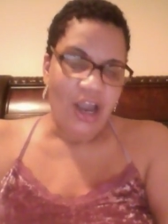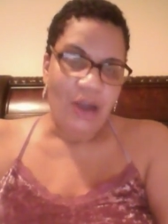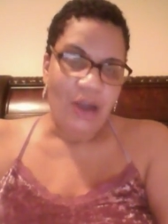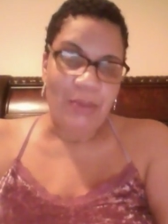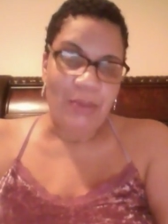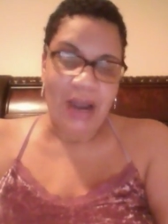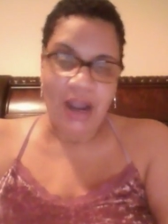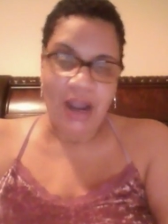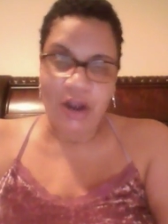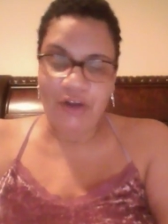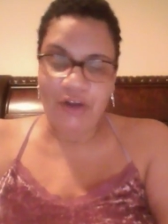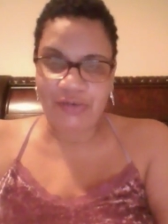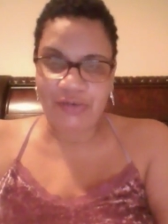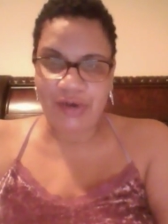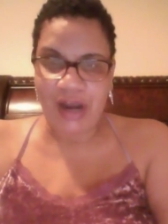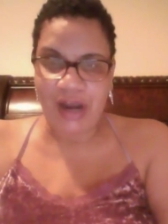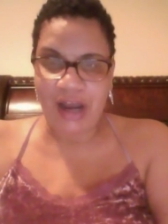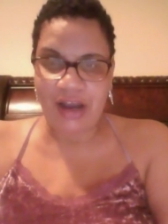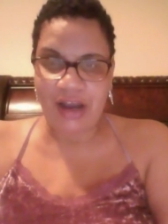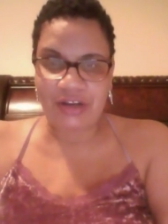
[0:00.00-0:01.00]
my
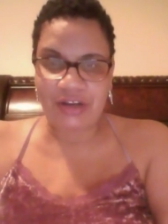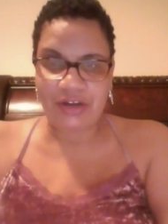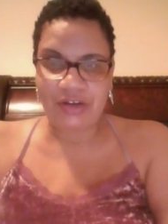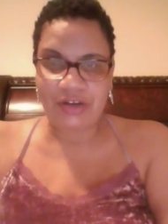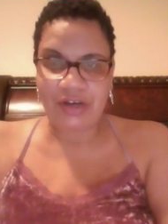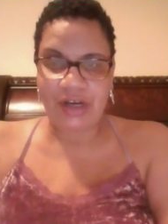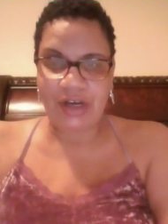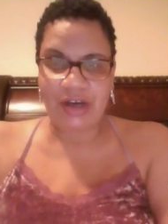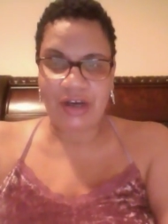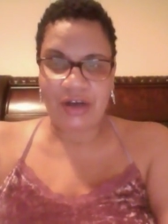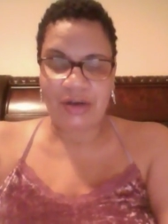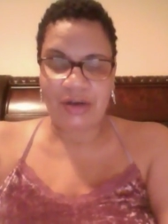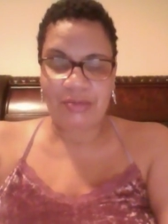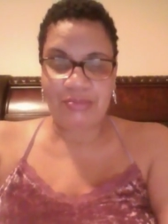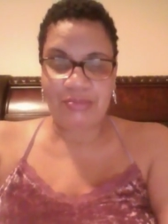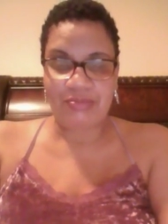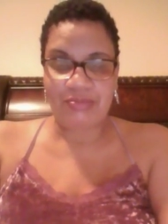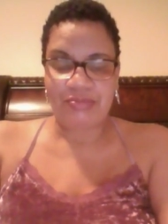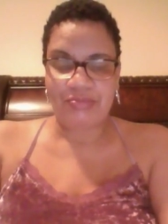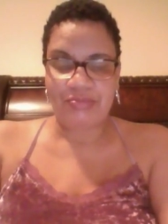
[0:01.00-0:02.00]
overall
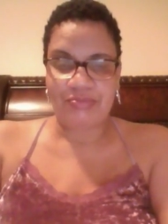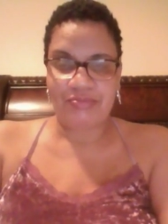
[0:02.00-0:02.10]
um